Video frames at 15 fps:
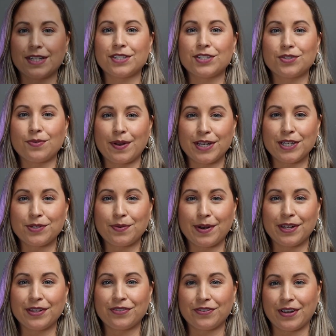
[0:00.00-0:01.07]
It's twenty
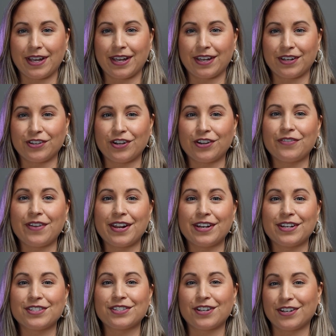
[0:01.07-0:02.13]
twenty-three and you're ready
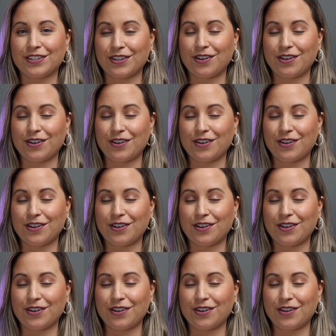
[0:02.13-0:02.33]
to start